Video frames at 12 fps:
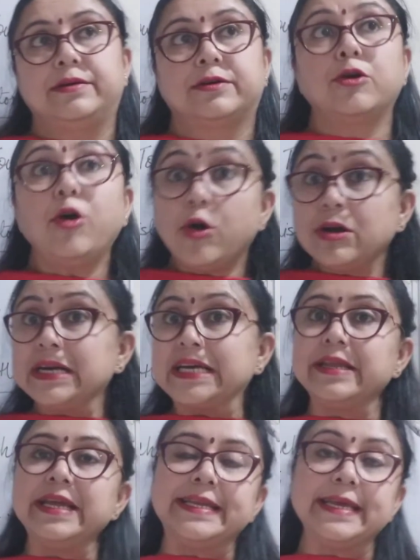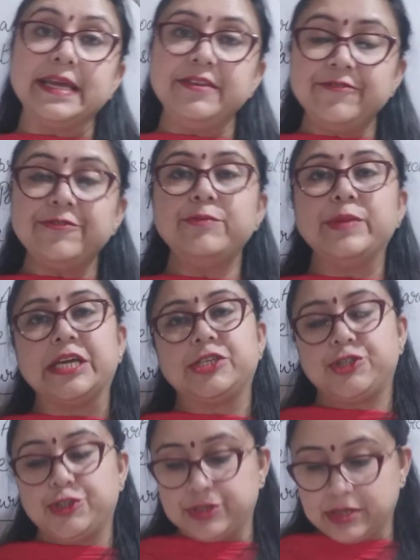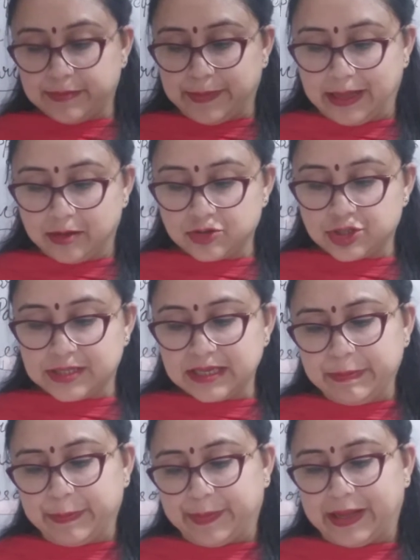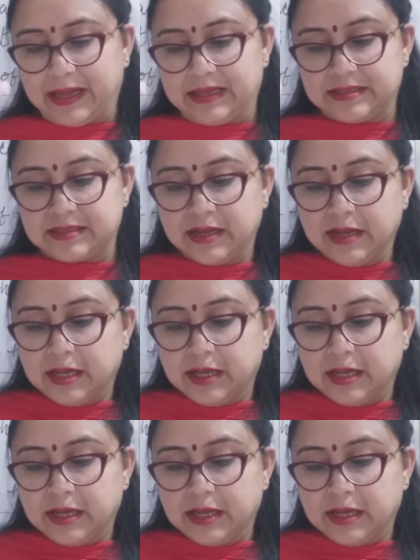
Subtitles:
concrete information about the past.